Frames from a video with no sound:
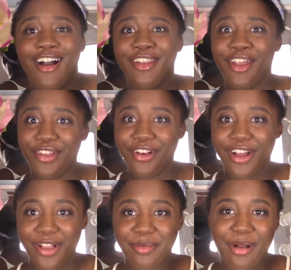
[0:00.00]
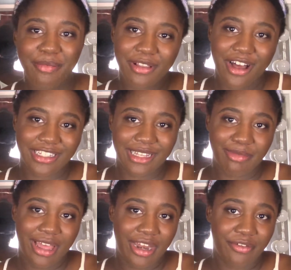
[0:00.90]
Another ColourPop gloss that
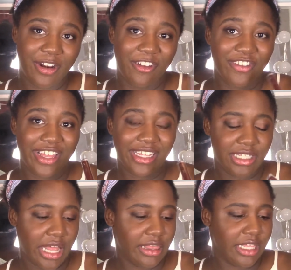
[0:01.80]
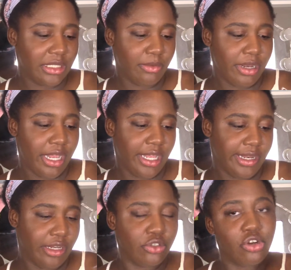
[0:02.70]
I'm getting rid of is this one
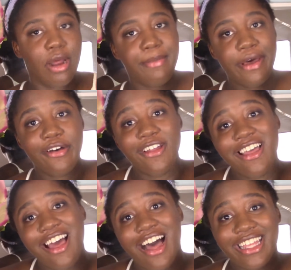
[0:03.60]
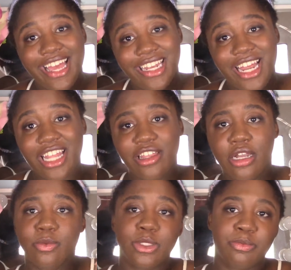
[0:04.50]
in Drop Bell. Again, I
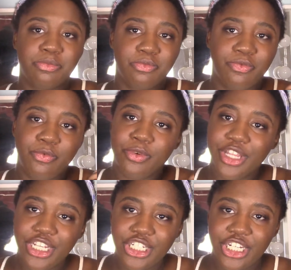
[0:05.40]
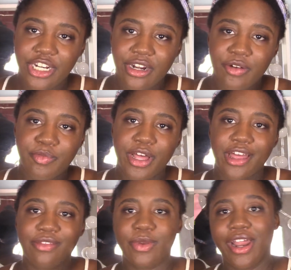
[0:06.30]
thought it was really sheer,
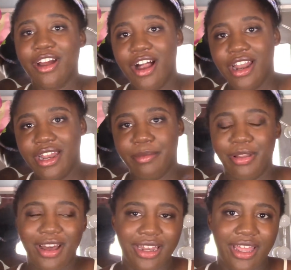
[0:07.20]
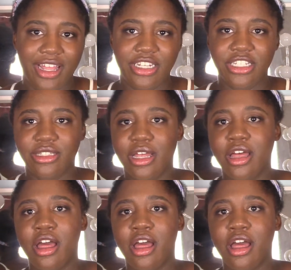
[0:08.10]
but when I got it and I applied it, it just